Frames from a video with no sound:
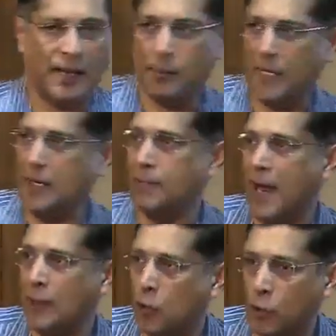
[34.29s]
in, in
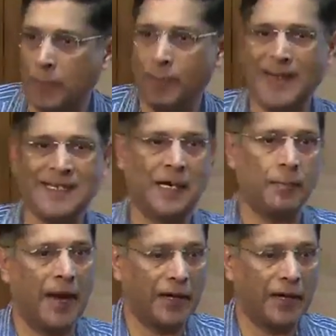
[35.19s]
micro, in basic